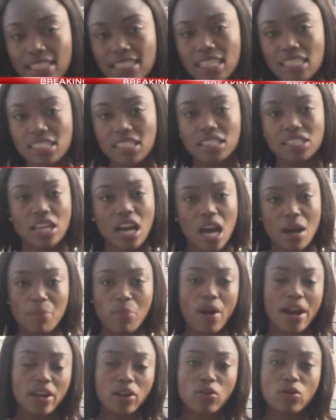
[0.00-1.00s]
he says the top
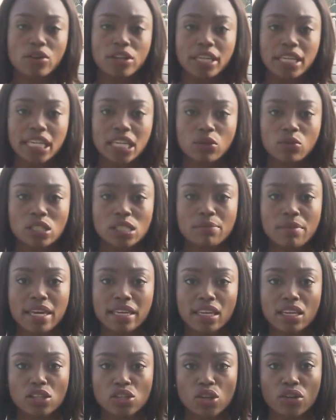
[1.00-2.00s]
priority here was
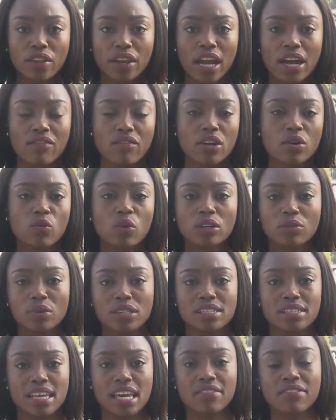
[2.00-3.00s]
making sure that everyone
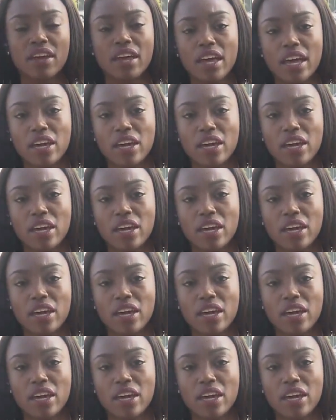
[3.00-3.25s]
was safe